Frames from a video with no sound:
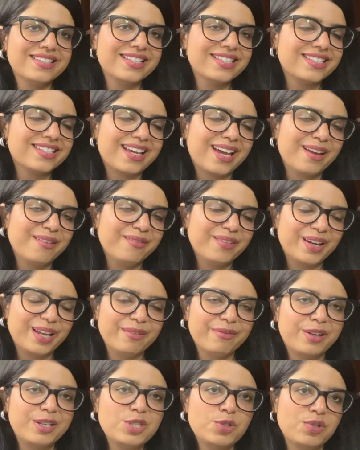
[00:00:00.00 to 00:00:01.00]
this time when
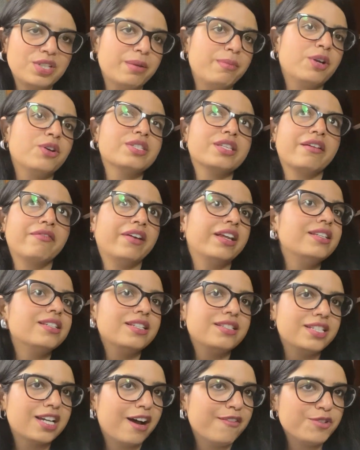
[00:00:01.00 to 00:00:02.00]
I went to India, because I went
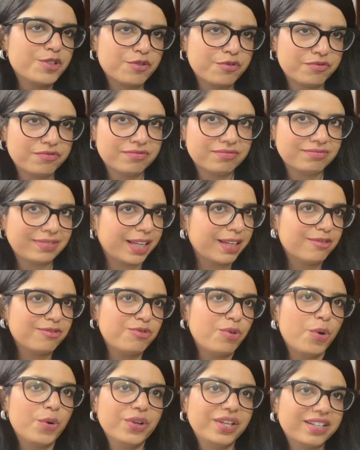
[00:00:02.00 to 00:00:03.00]
to India after like
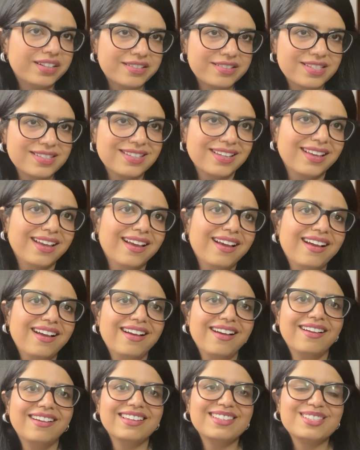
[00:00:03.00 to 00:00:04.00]
4 years.
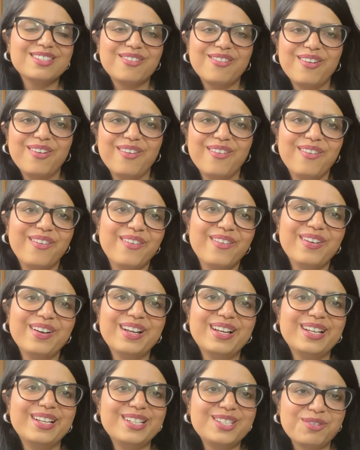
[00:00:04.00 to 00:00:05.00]
So
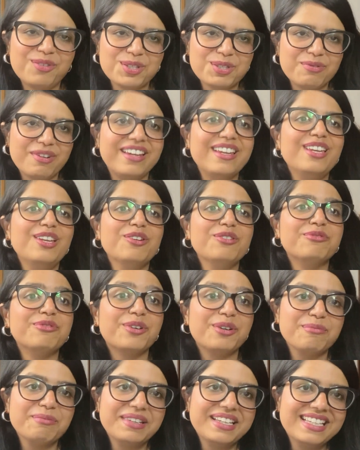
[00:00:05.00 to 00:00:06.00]
it was very new
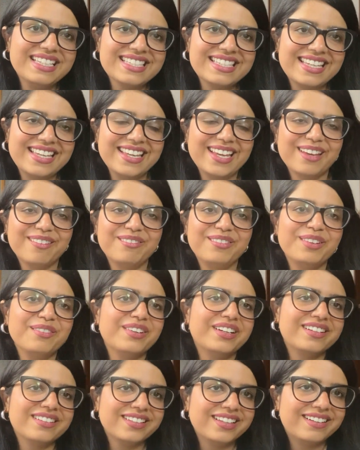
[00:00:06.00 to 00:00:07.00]
for me seeing
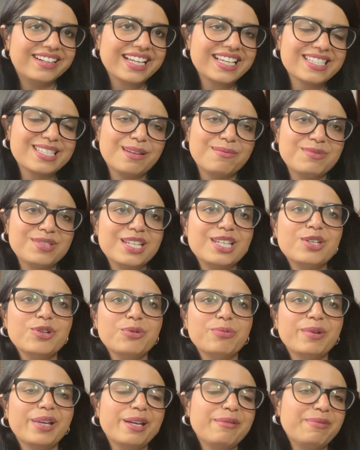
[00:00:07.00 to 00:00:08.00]
everywhere they are accepting
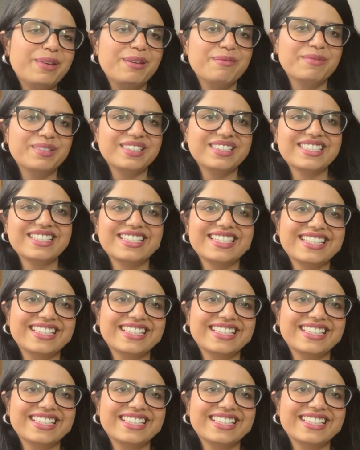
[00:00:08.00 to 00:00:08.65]
UPI payments.